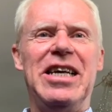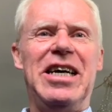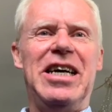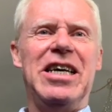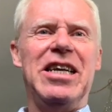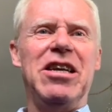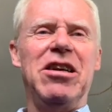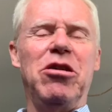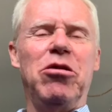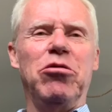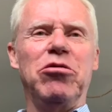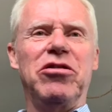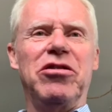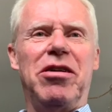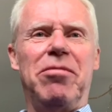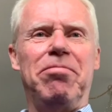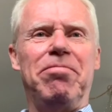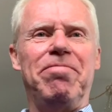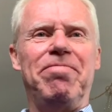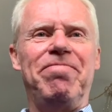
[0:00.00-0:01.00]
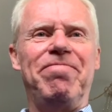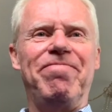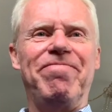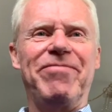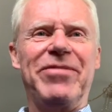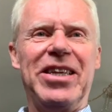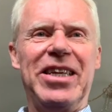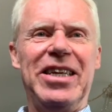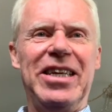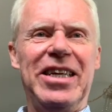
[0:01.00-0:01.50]
don't know,
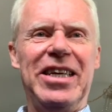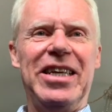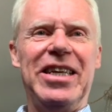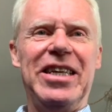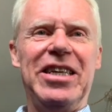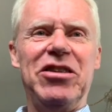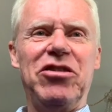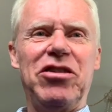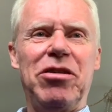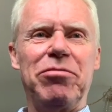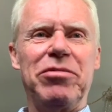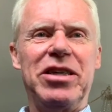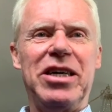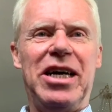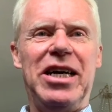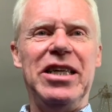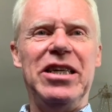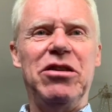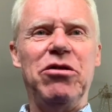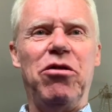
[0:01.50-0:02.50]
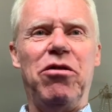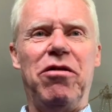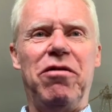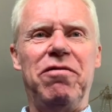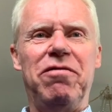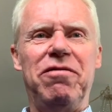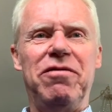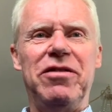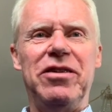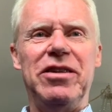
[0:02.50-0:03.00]
some kind
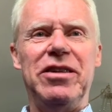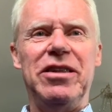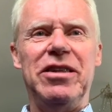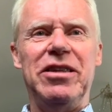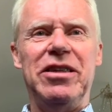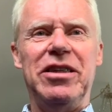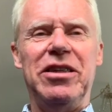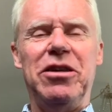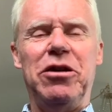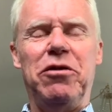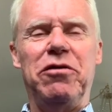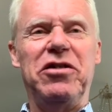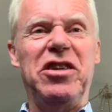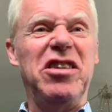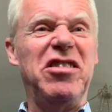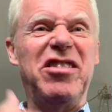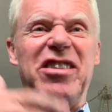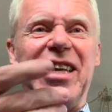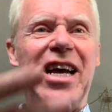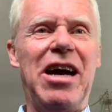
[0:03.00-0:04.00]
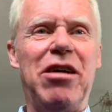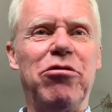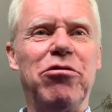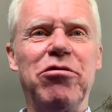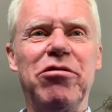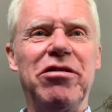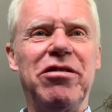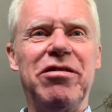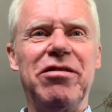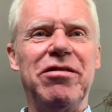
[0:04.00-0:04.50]
of
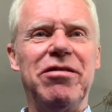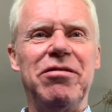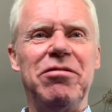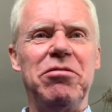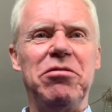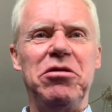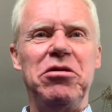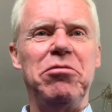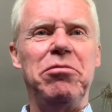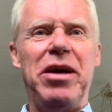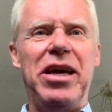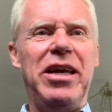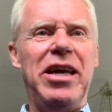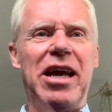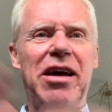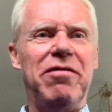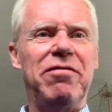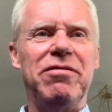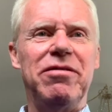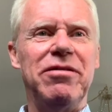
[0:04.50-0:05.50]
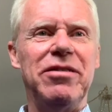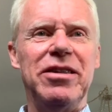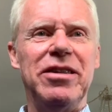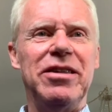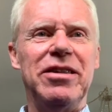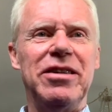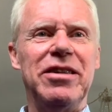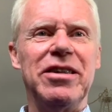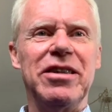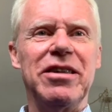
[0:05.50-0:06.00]
discount. You may have
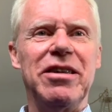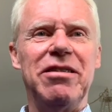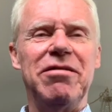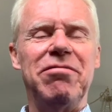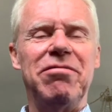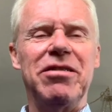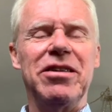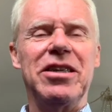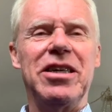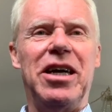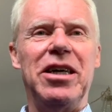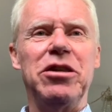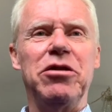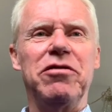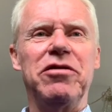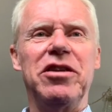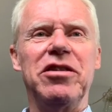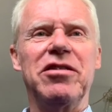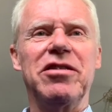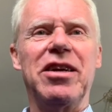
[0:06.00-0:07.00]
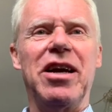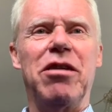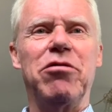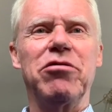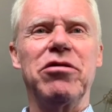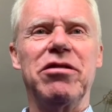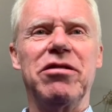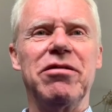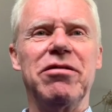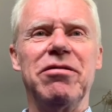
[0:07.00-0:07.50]
a kind of
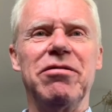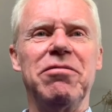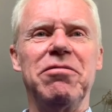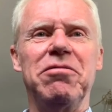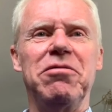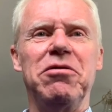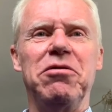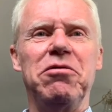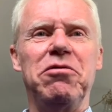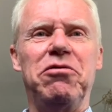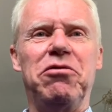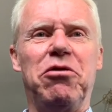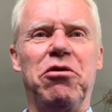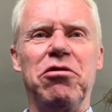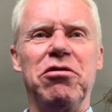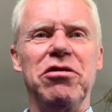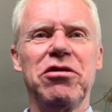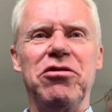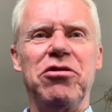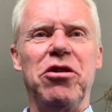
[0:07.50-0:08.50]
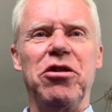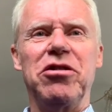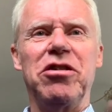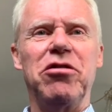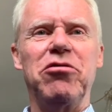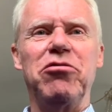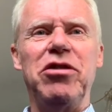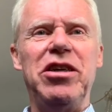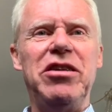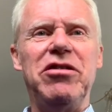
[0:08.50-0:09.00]
discount for a
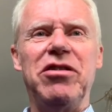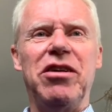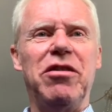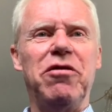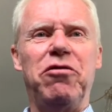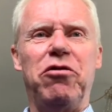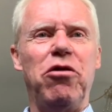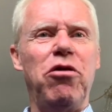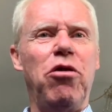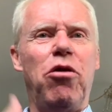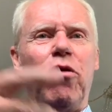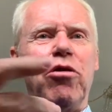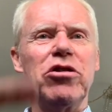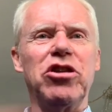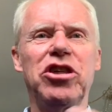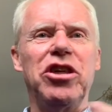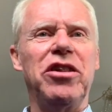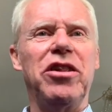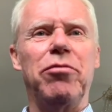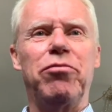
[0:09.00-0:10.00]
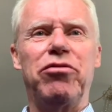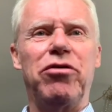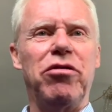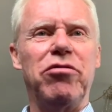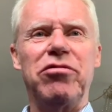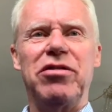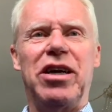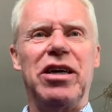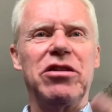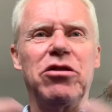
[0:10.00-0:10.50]
certain reason, for launching the
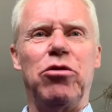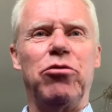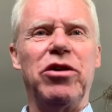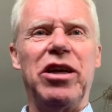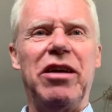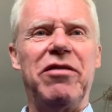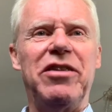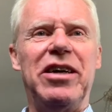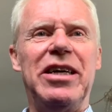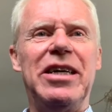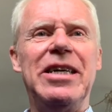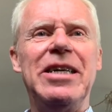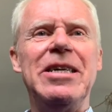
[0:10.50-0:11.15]
product or whatever.